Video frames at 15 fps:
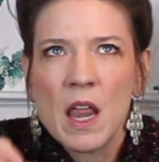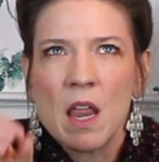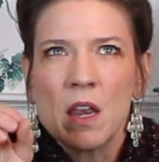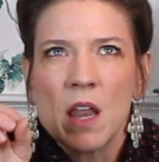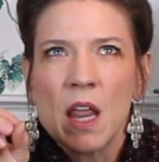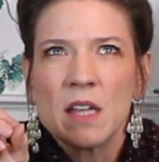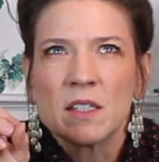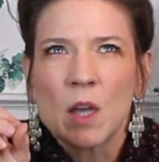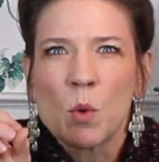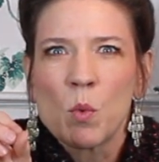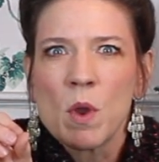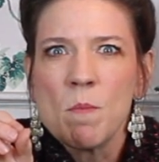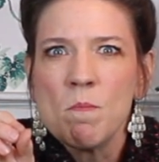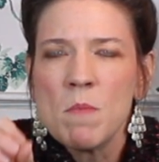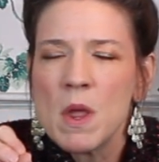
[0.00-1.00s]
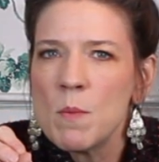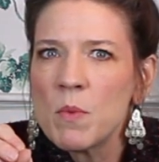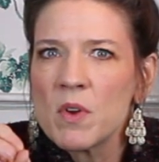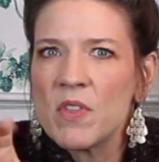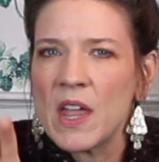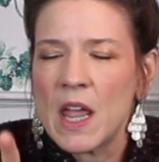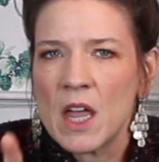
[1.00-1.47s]
And as I
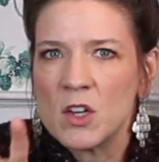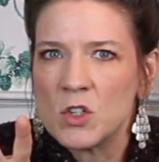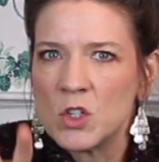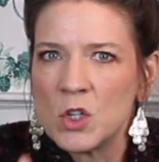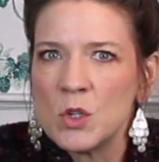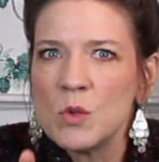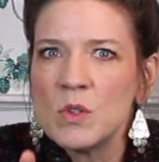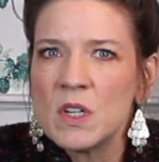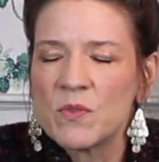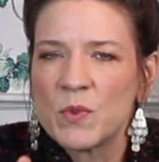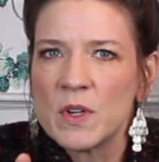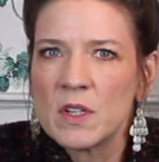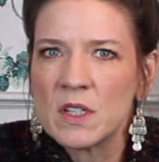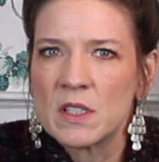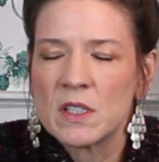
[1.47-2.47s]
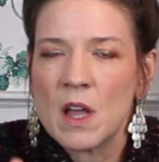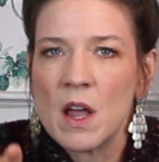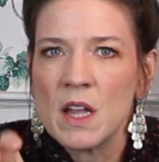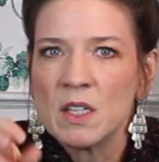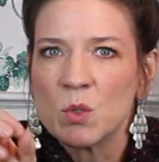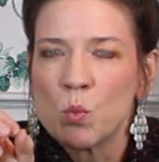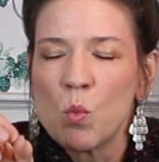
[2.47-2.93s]
remember, they had two different
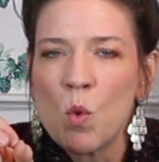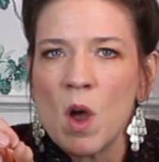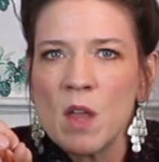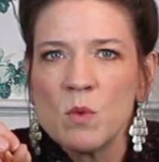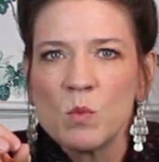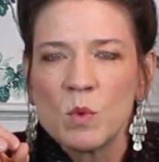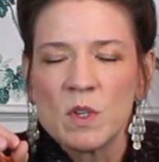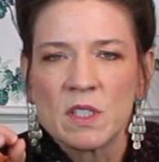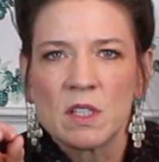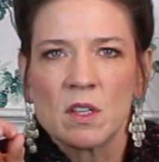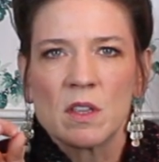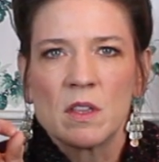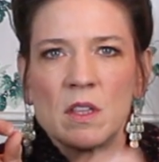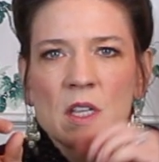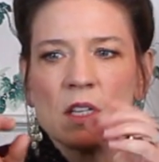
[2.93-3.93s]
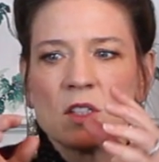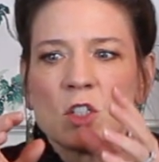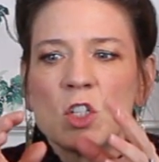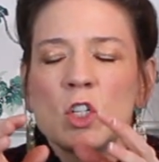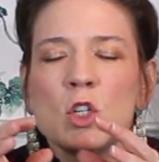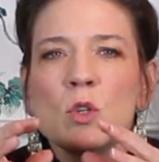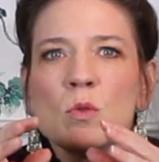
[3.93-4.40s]
designs. One was this
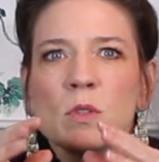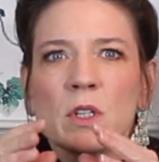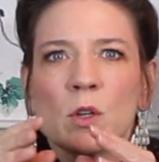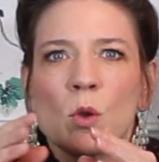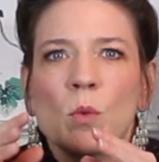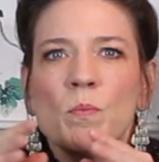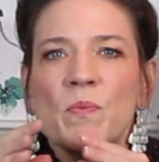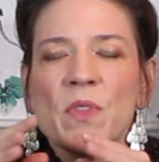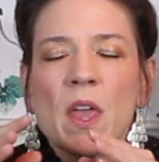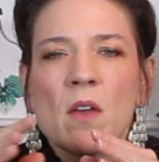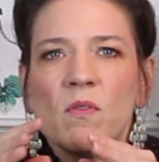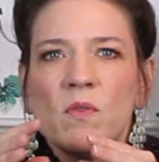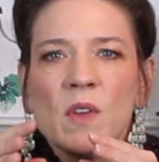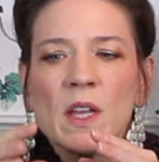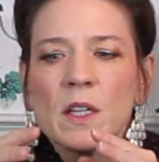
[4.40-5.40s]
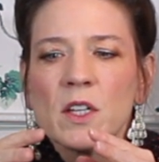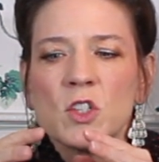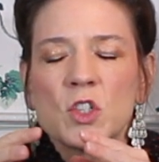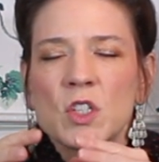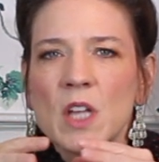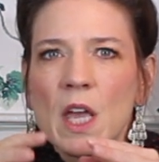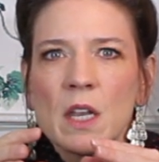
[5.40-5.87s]
cute little
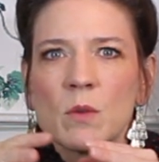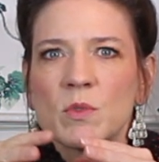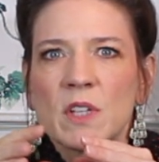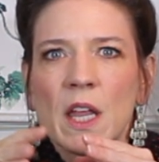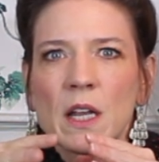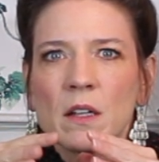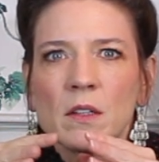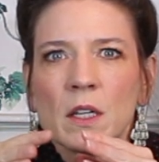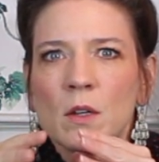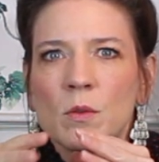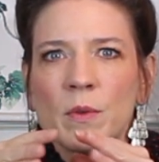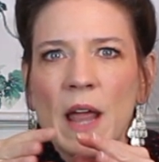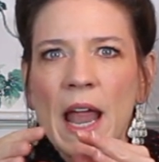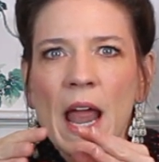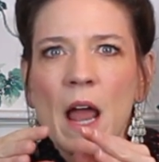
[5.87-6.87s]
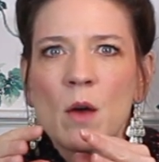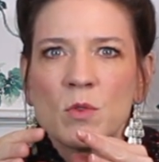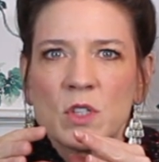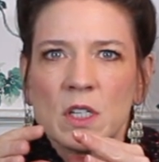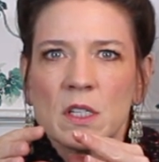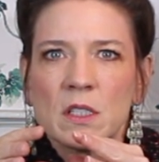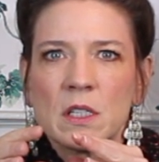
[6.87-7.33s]
village set. It was like little
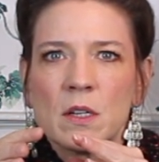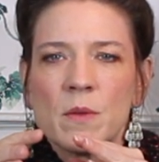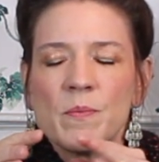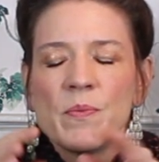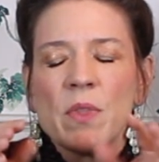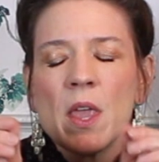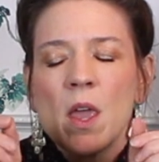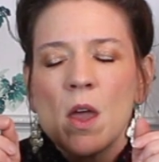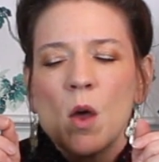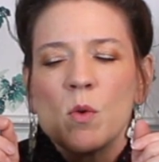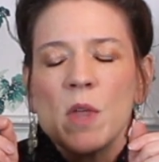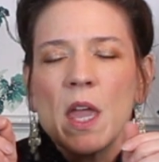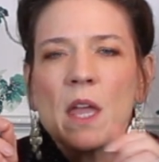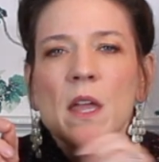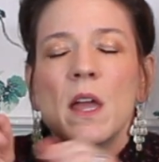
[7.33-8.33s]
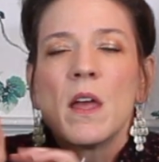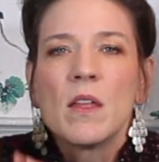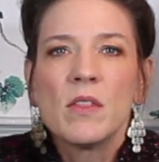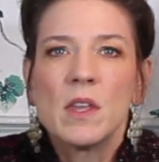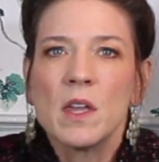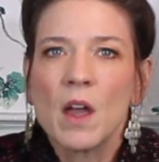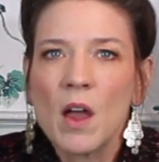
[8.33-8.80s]
houses. Okay,
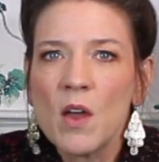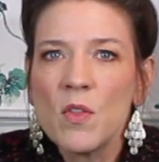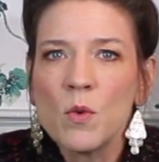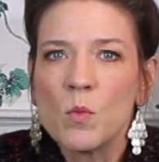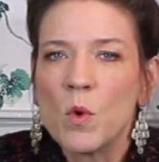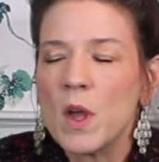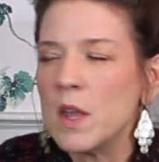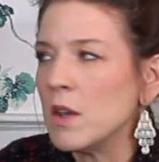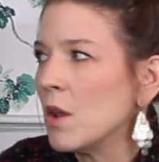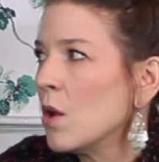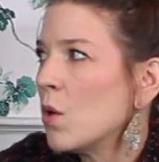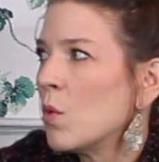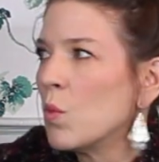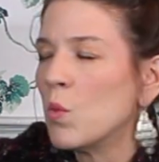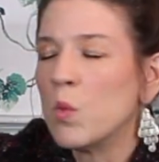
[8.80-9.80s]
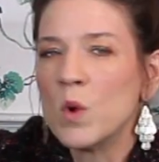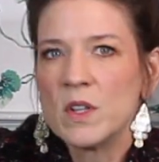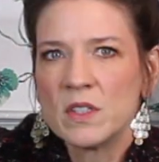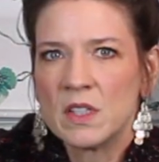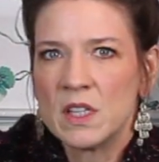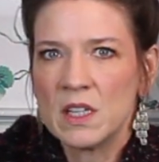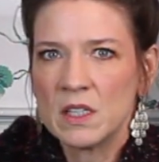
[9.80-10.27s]
the other one
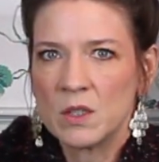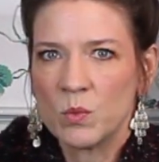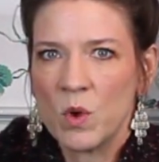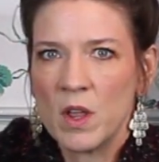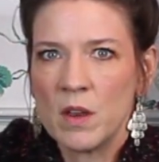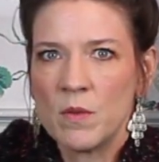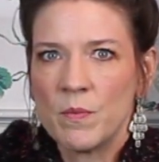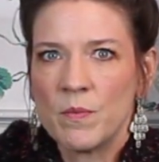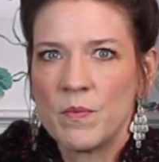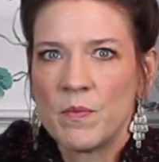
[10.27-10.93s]
was this one.